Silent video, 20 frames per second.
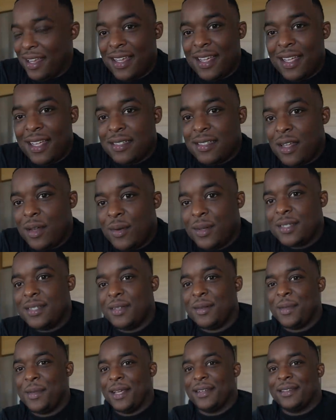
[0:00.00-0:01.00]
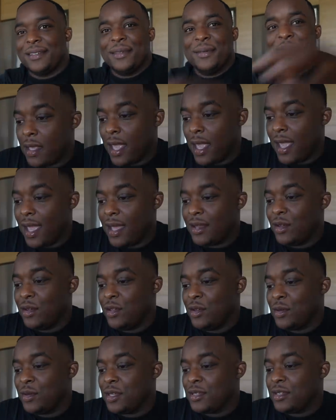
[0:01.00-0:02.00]
It's always some extra. Hey, I know
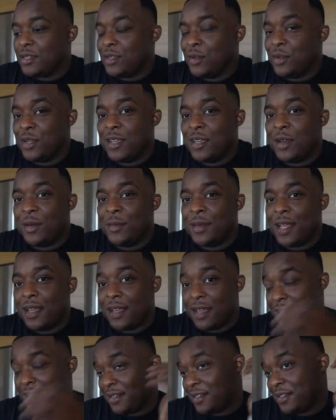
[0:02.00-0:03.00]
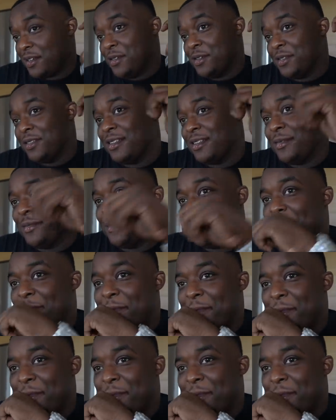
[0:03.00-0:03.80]
you in the studio, but I gotta show you something.